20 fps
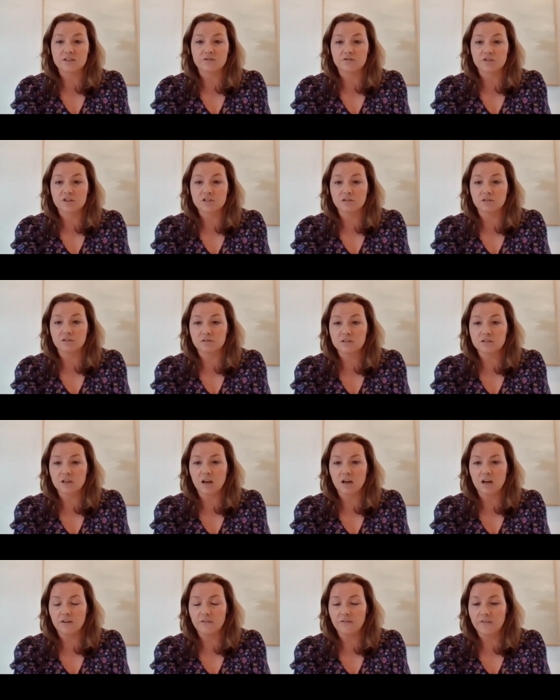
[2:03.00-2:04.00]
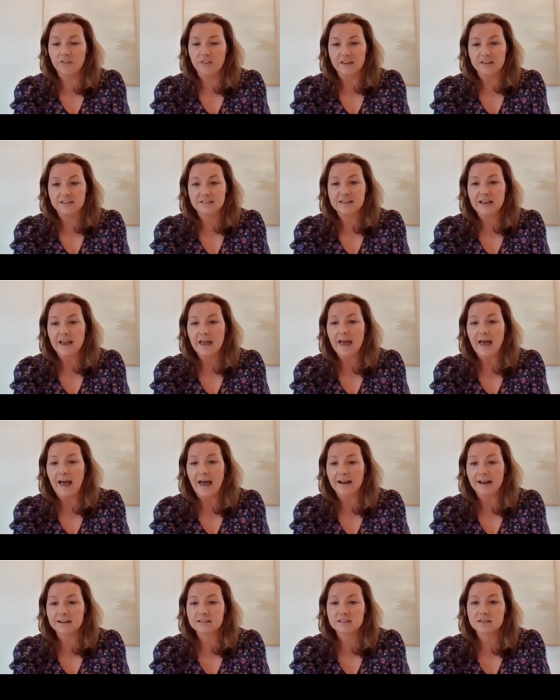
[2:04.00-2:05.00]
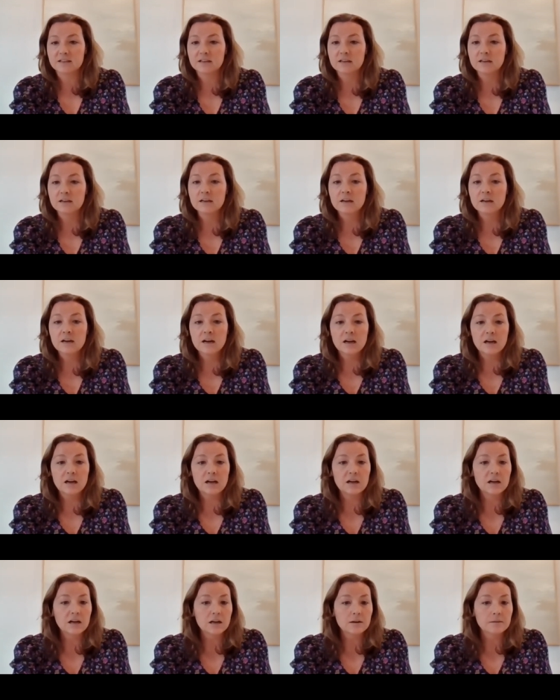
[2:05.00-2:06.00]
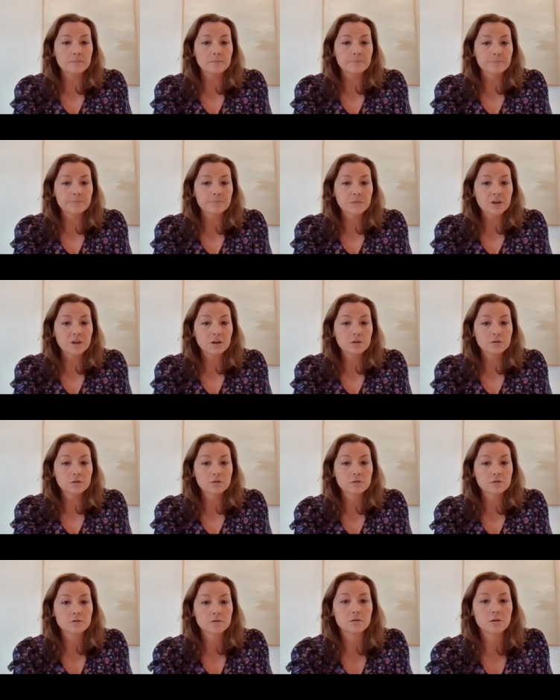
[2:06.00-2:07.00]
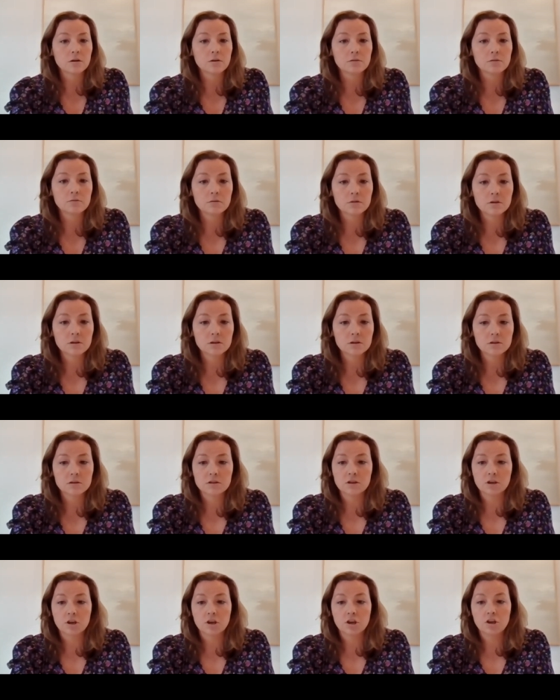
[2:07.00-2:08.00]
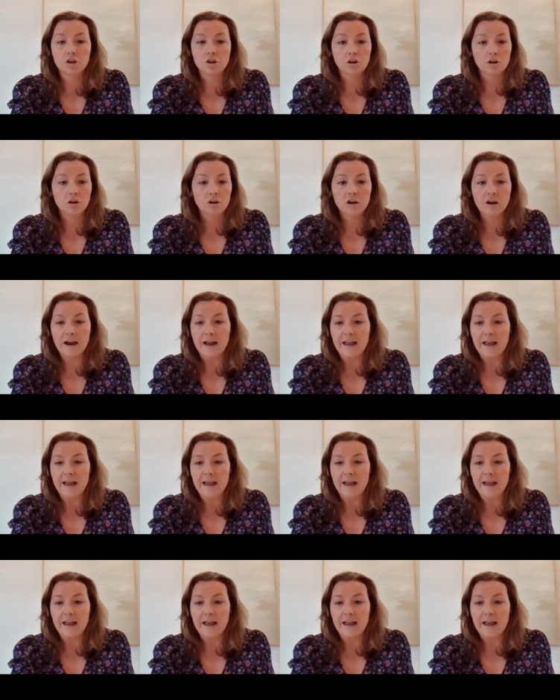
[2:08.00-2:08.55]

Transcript: a result of this act. Um, so the SECURE